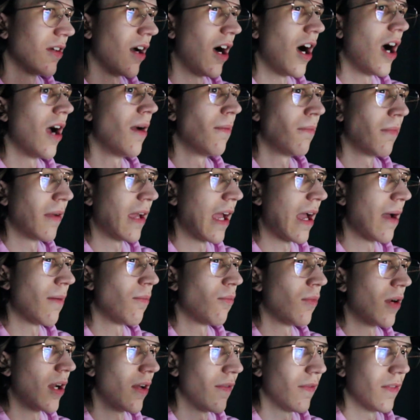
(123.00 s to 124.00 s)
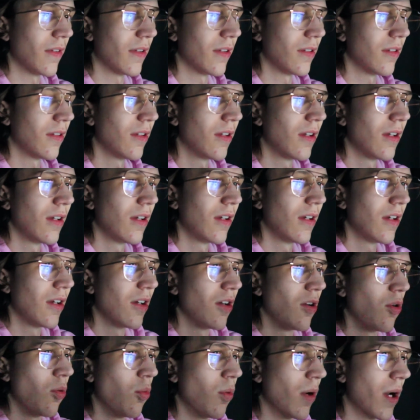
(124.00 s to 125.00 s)
time gap whenever,
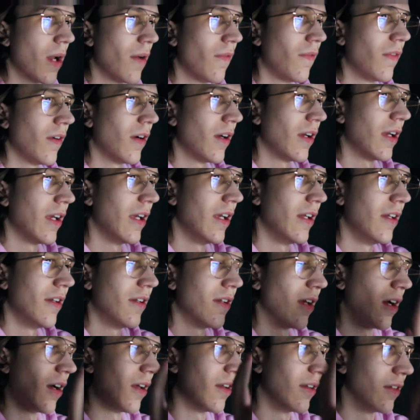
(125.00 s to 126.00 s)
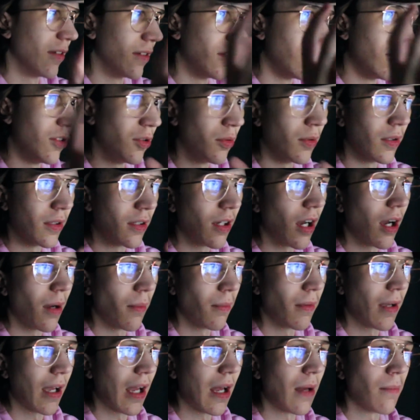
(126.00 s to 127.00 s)
whenever he does do a
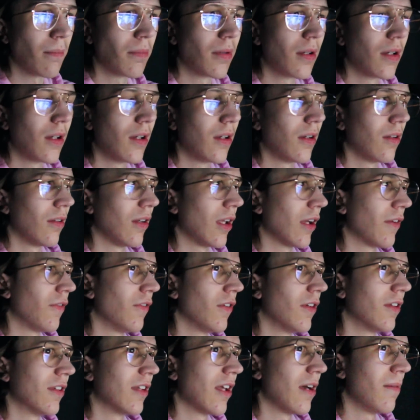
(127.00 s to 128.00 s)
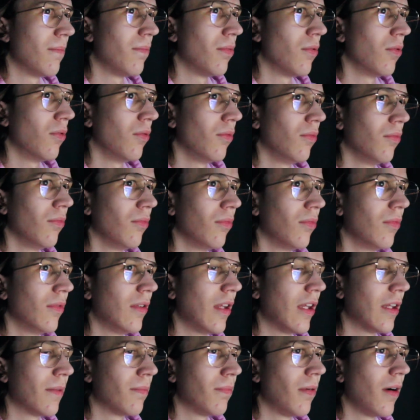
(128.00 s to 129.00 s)
time gap. Like for example,
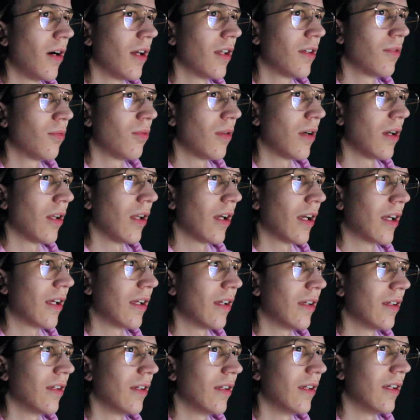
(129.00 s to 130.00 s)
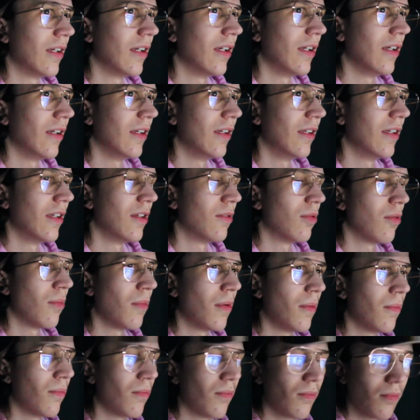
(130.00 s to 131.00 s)
there's parts where like he, this
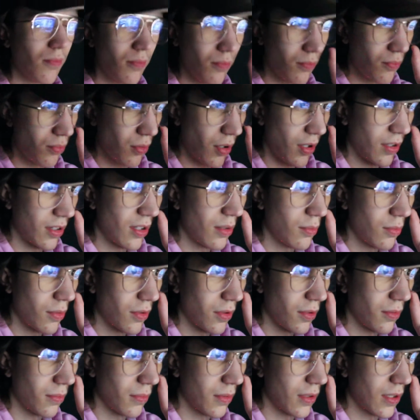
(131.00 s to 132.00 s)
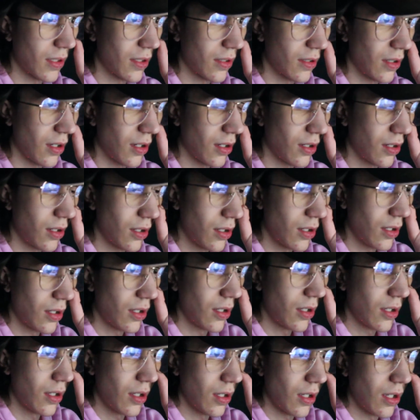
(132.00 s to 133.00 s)
woman breaks up with him at the start,
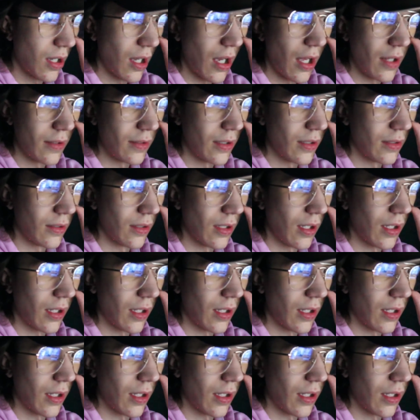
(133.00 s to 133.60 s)
and then